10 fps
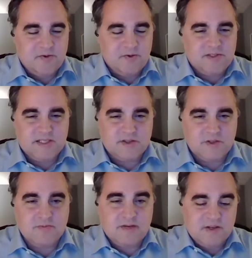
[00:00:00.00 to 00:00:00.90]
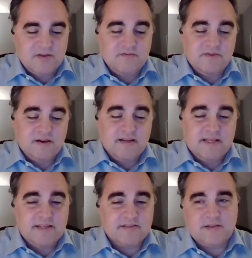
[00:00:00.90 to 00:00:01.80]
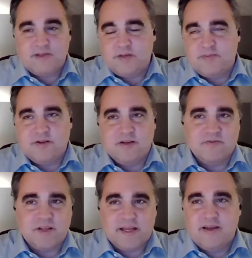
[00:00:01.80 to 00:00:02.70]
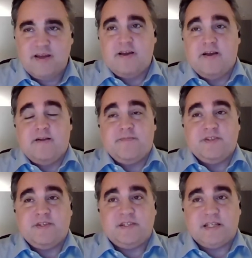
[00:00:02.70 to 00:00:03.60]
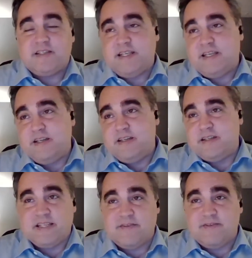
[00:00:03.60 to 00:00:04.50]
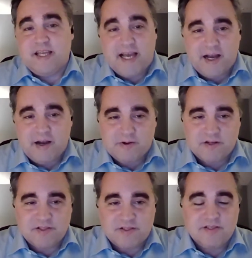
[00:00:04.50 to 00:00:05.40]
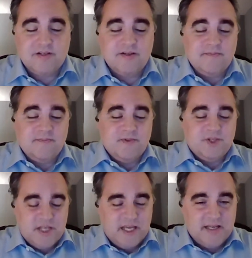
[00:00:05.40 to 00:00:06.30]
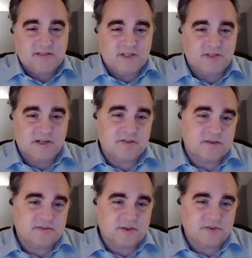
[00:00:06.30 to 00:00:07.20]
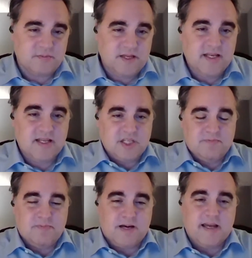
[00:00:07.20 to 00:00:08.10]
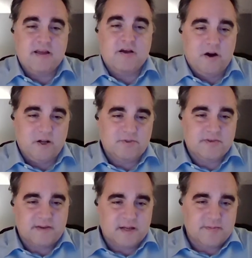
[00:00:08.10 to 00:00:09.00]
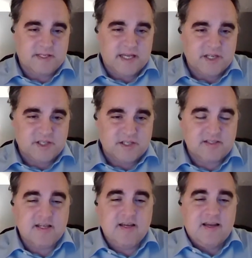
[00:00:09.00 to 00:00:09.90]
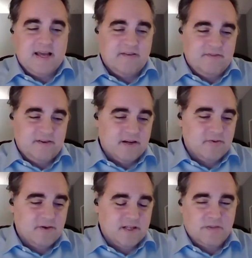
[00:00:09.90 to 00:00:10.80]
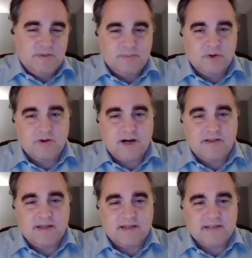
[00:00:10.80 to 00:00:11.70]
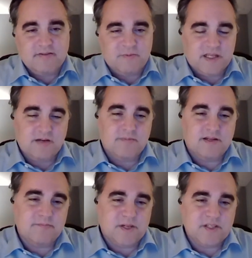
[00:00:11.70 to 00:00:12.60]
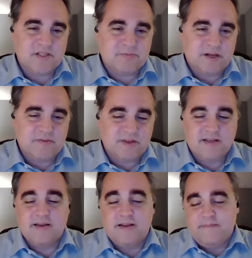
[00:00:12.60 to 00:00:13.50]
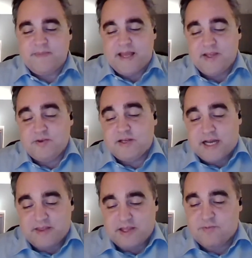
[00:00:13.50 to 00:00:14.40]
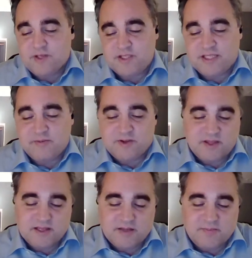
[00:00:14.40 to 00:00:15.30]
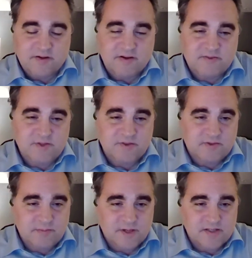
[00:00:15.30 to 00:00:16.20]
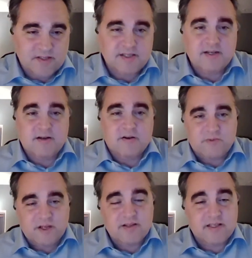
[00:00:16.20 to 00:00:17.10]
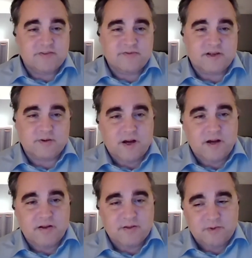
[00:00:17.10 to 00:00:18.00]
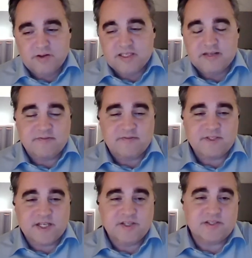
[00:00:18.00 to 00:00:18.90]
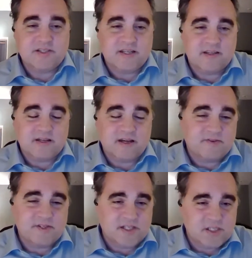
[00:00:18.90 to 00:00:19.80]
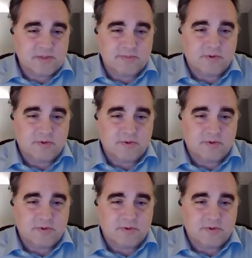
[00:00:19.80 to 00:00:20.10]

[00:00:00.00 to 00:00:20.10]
and who sees whom. And you can very easily, within a period of like 60 to 70 hours, change the structure of social media just by altering the recommendations. And very quickly, people who are highly connected will become much less prevalent. And you can, I think, would see within like a period of two, three months really different qual- qualitative changes in the conversations